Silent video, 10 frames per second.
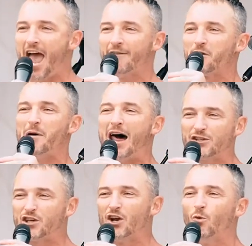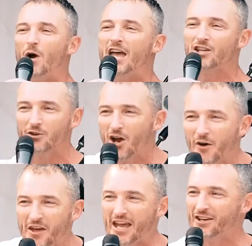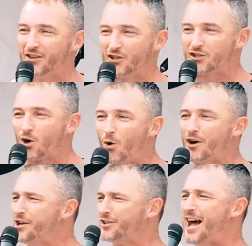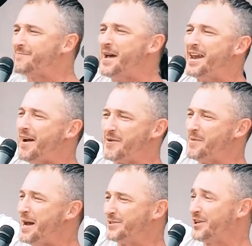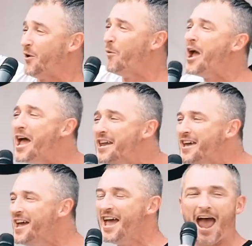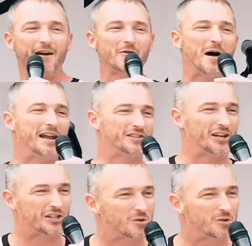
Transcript: Everybody's going to win. You know the end of the story. You're like, man, everybody's going to win. Everybody's going to